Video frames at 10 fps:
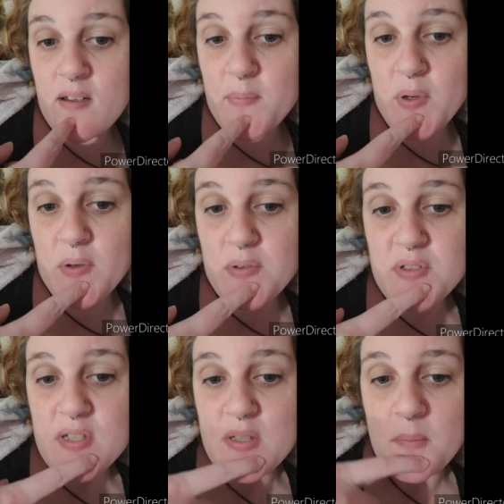I'm
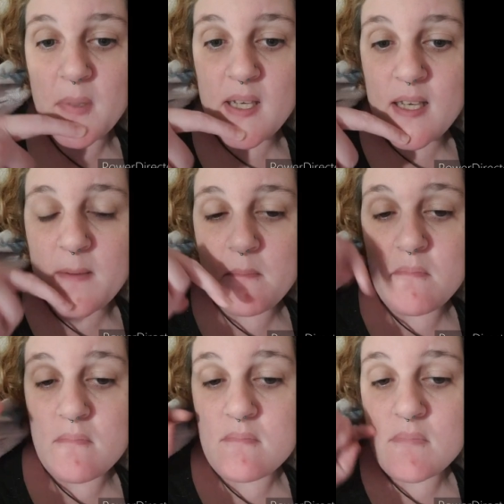going to be
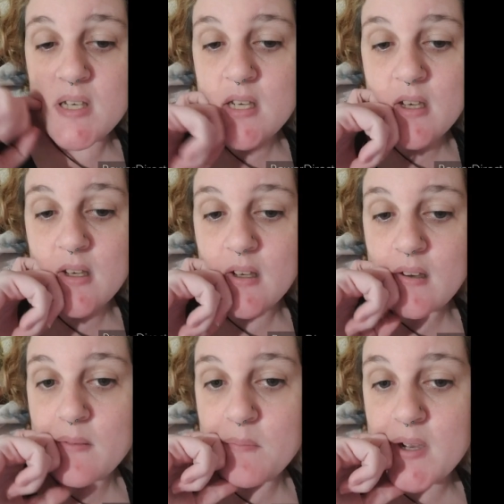
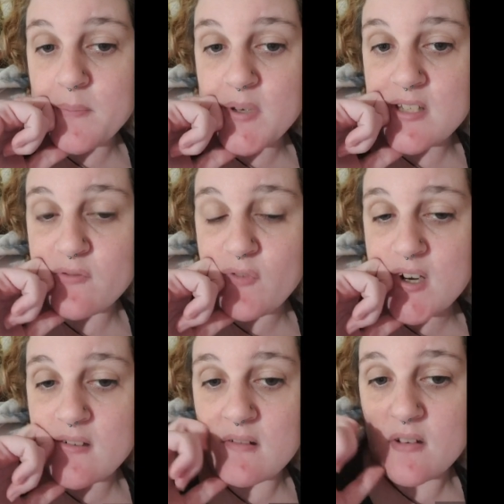meeting my best
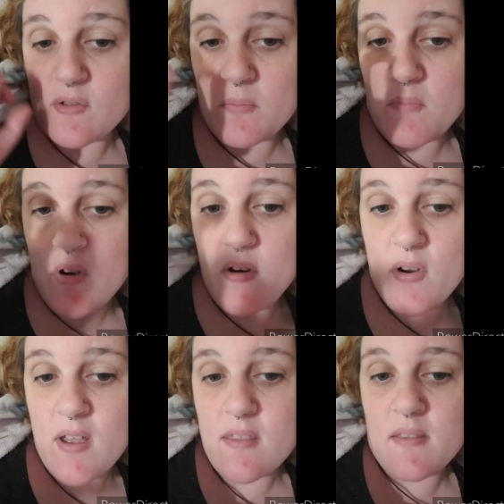friend
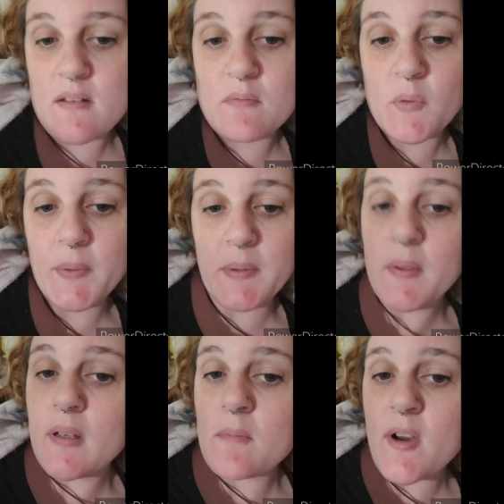tomorrow and then we're
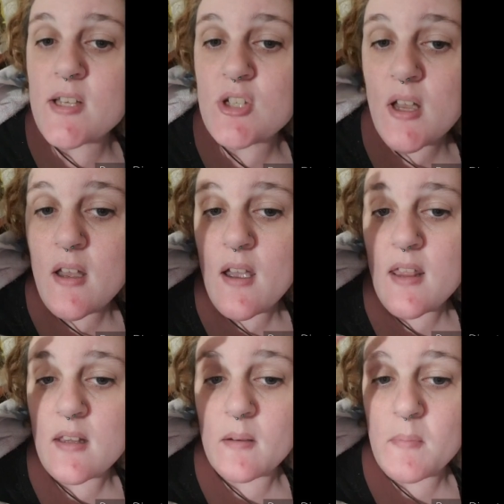going to arrange
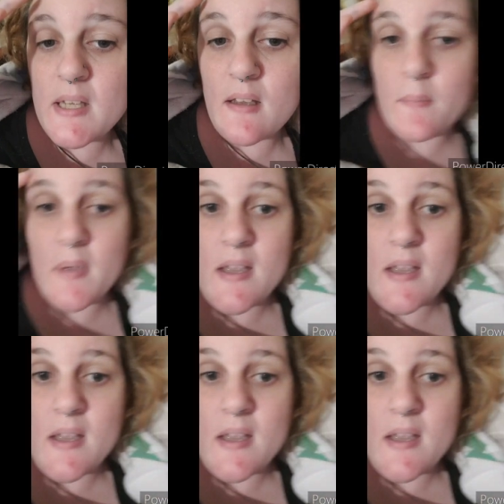another meetup